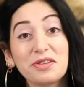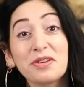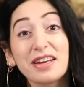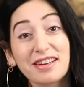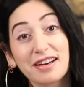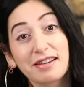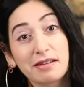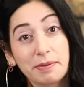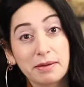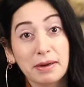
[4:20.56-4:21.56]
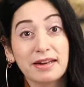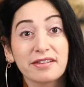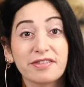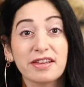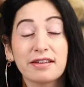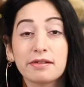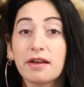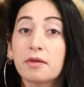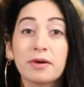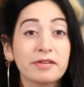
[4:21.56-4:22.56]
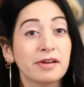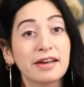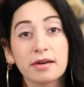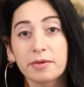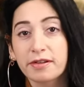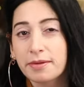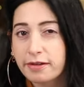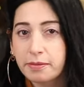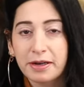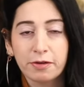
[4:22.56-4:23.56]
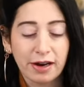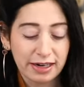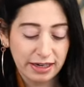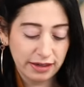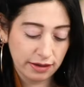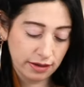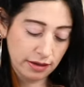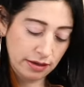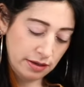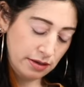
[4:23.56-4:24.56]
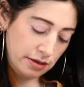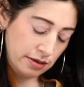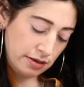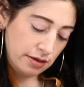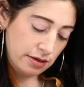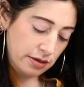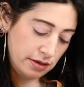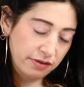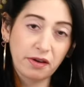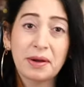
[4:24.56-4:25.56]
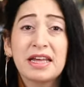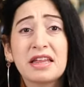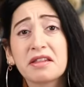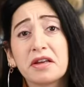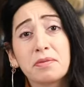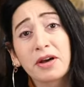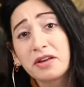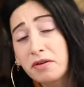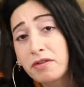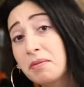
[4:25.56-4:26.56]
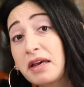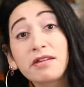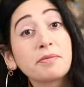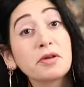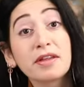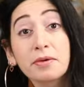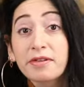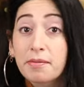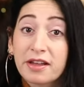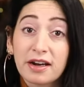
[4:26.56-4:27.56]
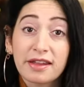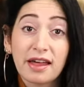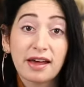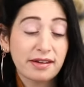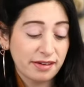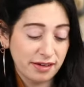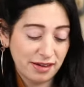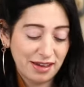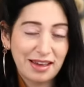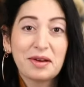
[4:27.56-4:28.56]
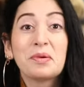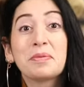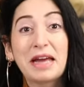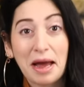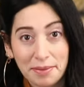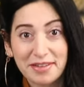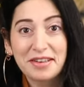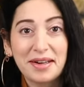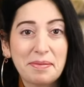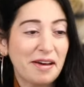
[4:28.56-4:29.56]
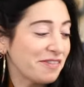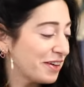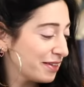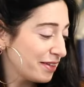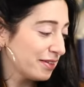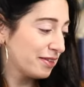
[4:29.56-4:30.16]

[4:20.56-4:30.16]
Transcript: do need a high-speed blender for this, otherwise you'll end up with something that's a bit grainy. So anything that you might use to make a smoothie or something like that will be absolutely perfect.